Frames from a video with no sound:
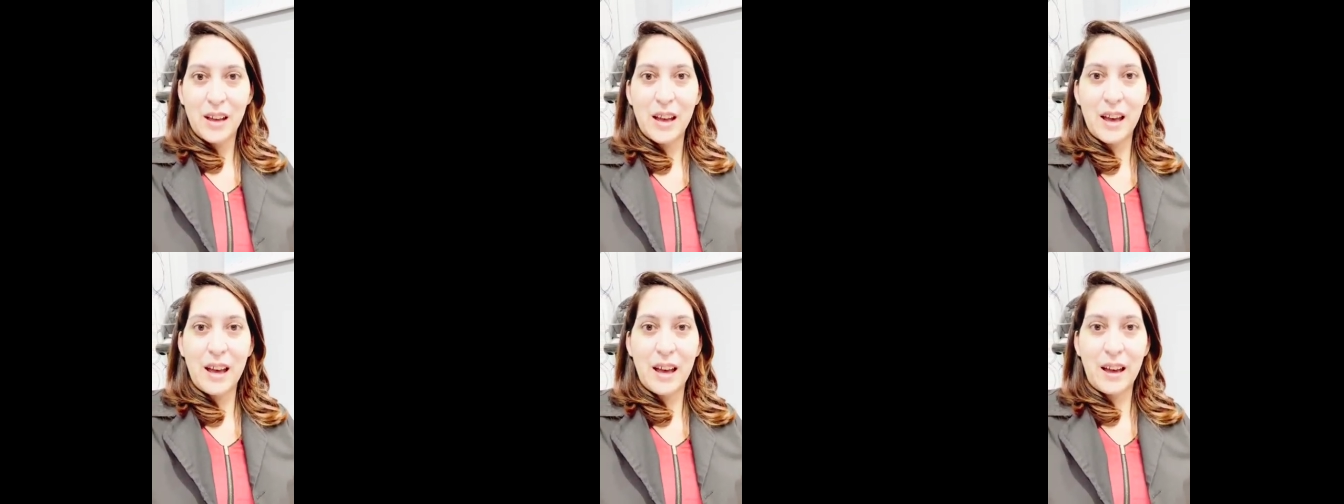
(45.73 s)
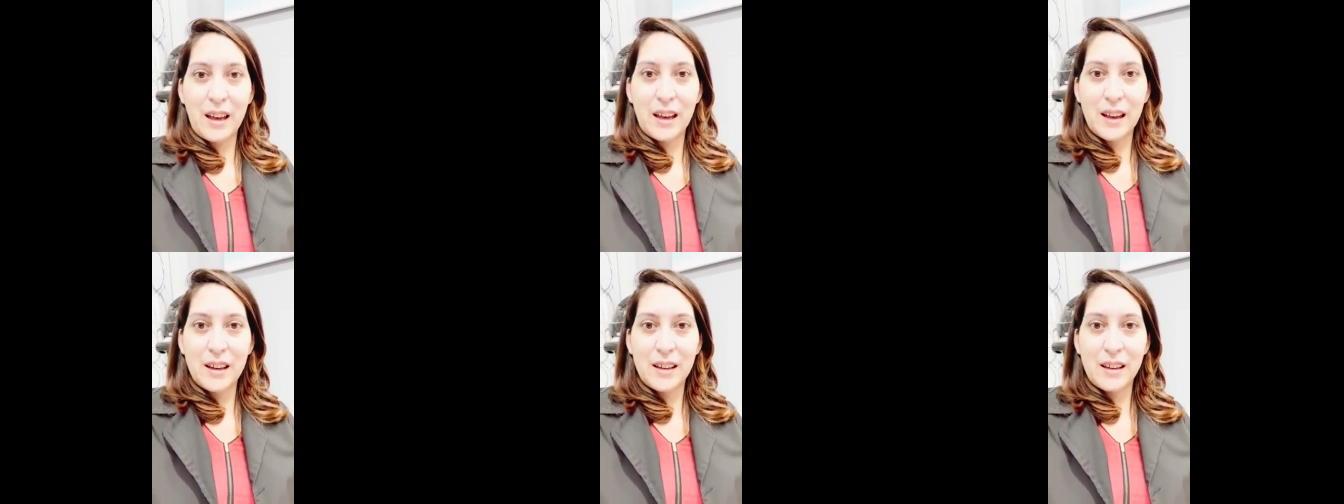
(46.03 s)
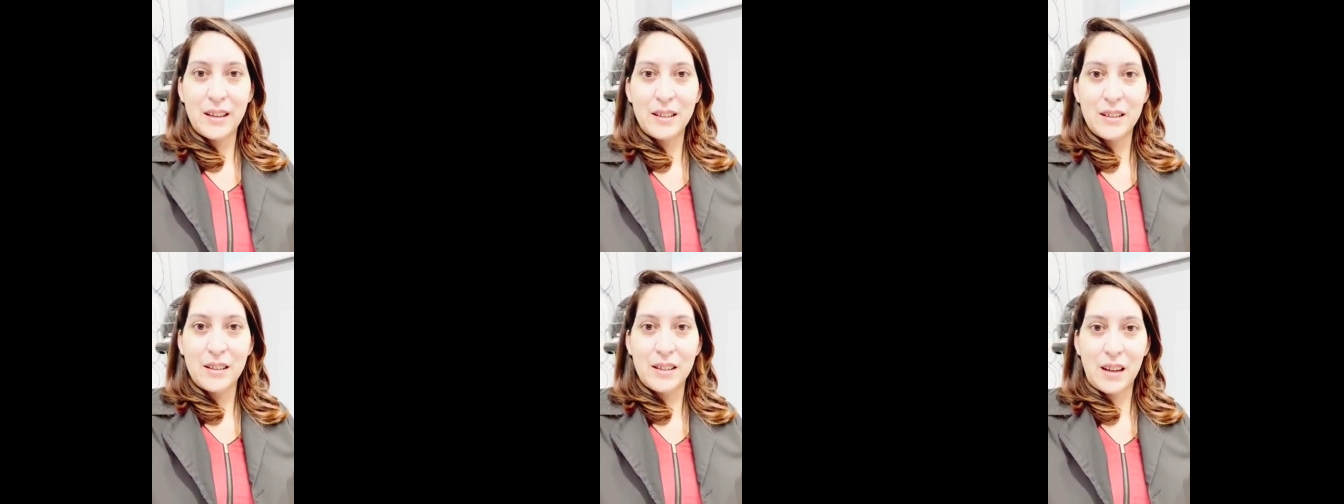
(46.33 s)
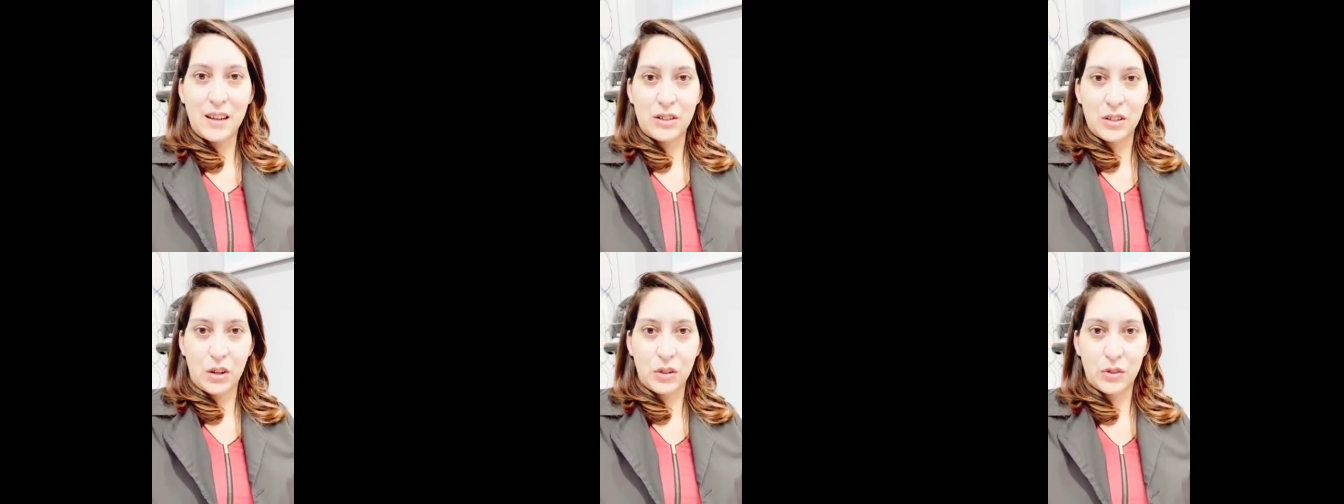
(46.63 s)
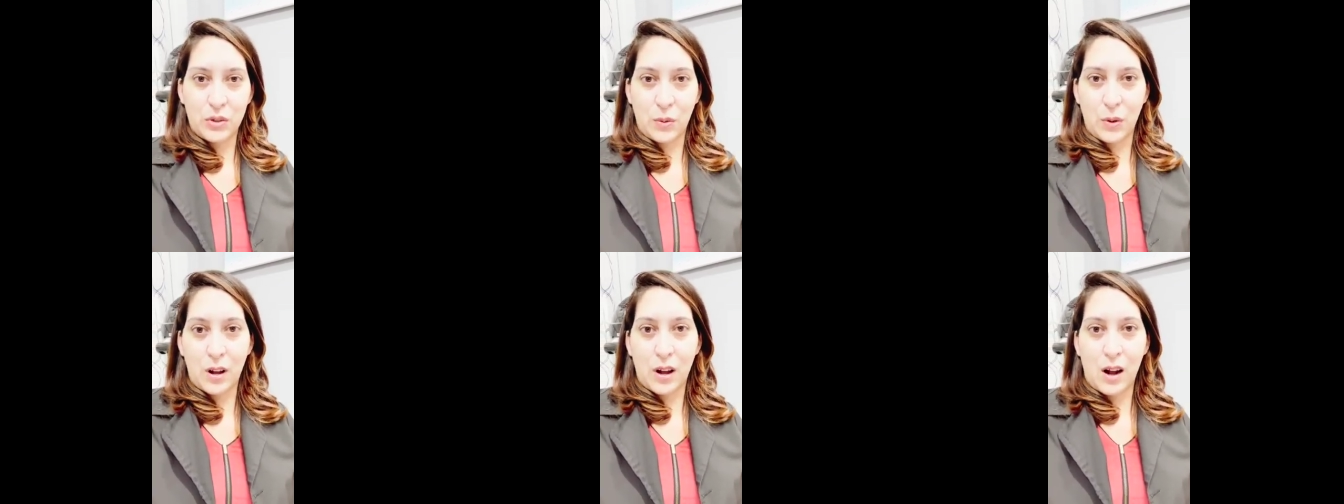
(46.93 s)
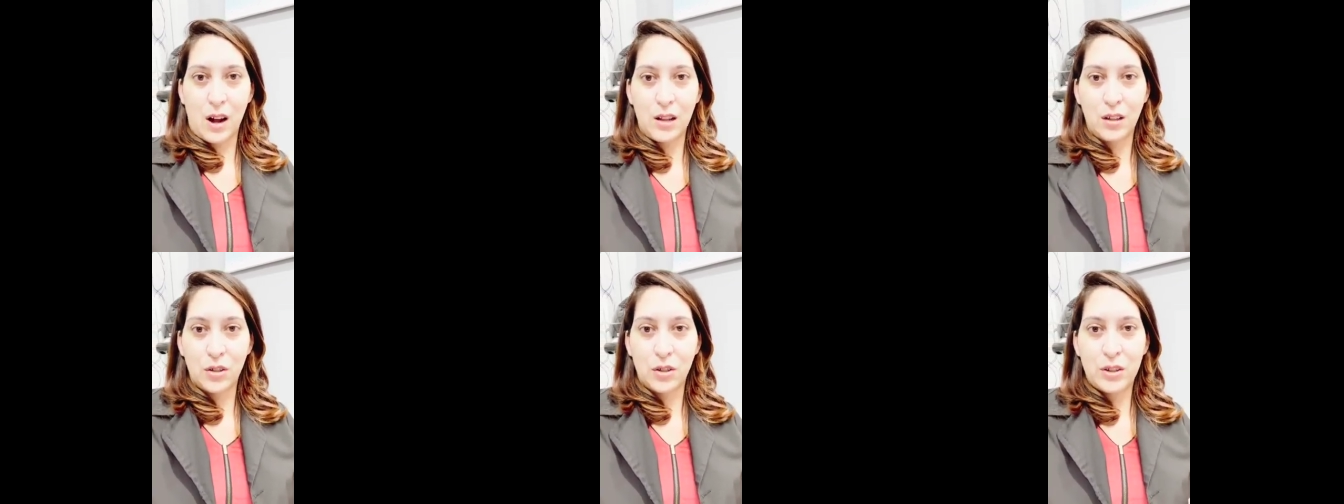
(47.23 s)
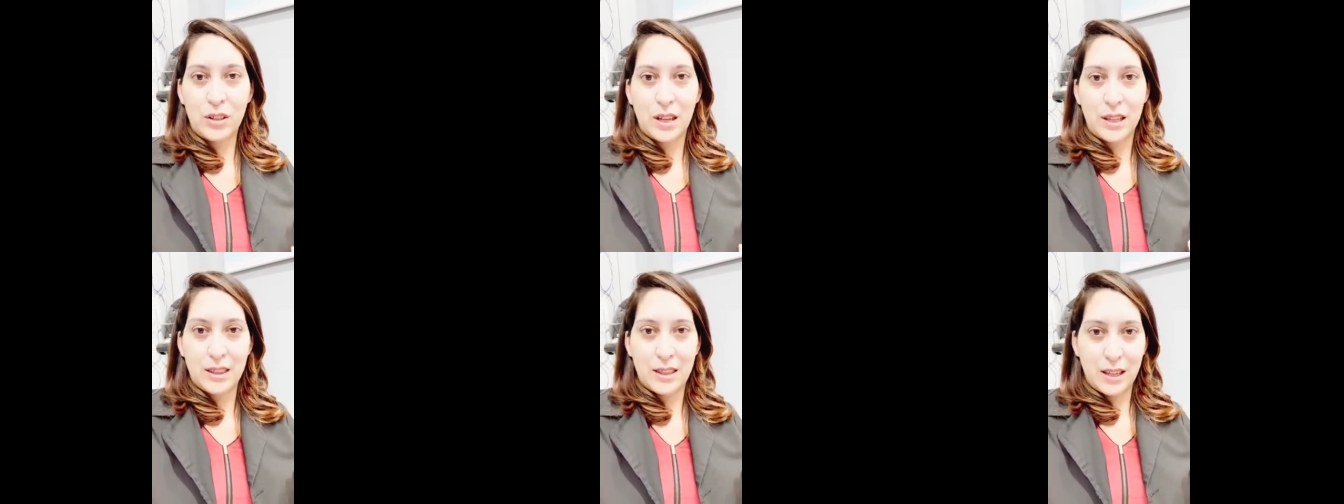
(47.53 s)
and it's also a color
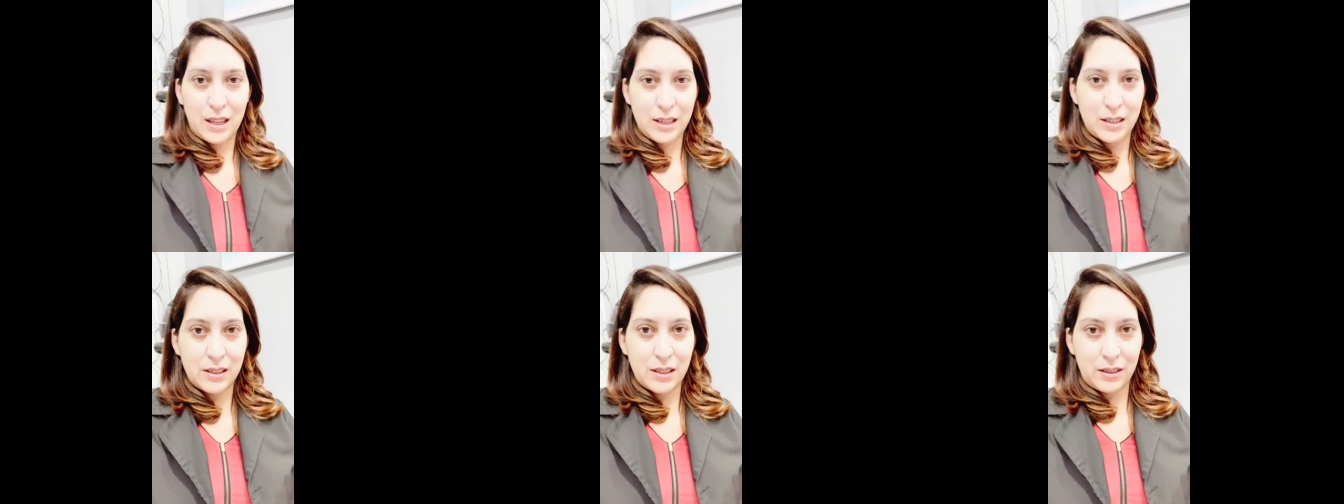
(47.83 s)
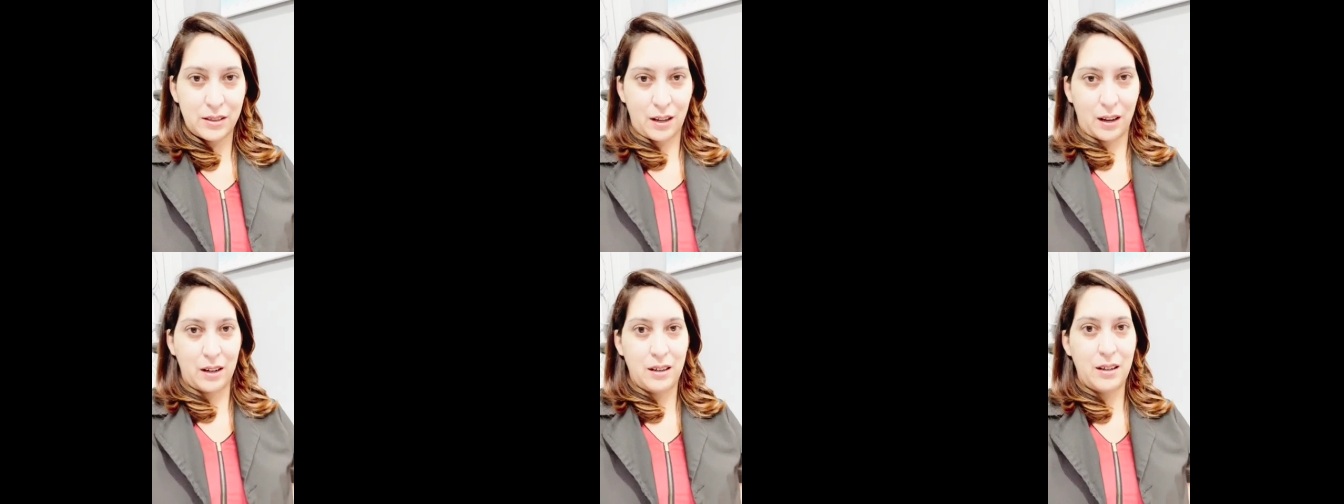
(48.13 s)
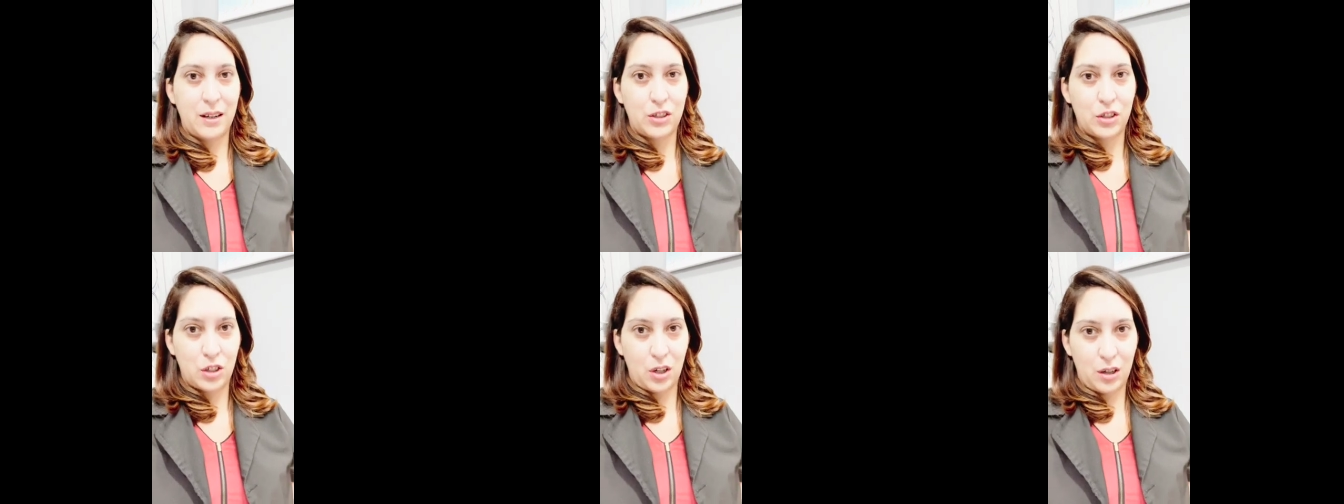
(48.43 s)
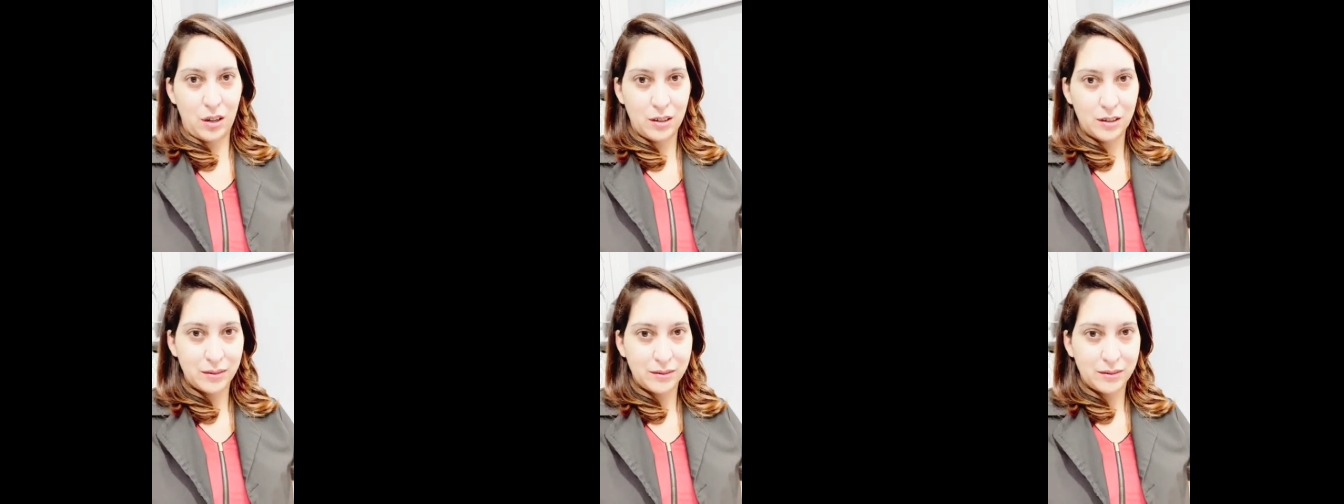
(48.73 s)
that thinks it's a conditioner.